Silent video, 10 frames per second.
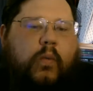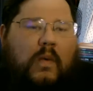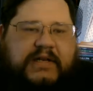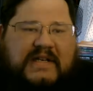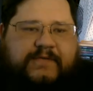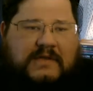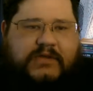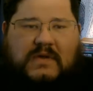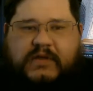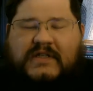What different
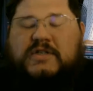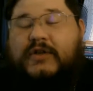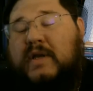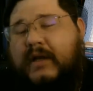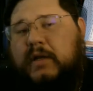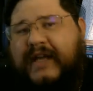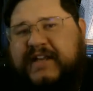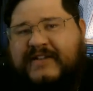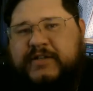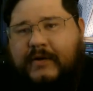sources you can look
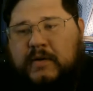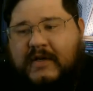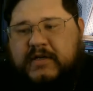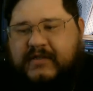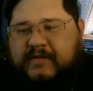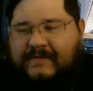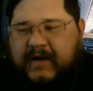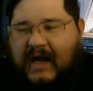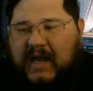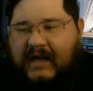into to
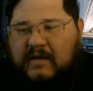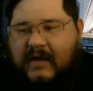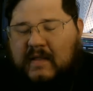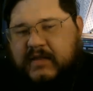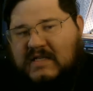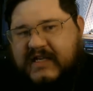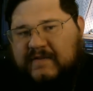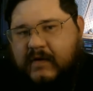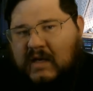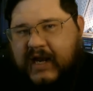find the
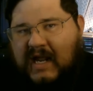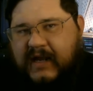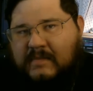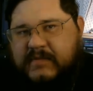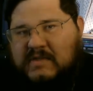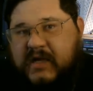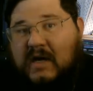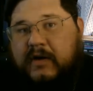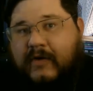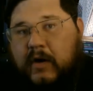different names
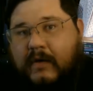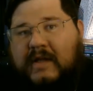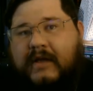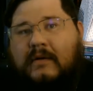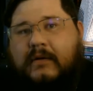of Odin.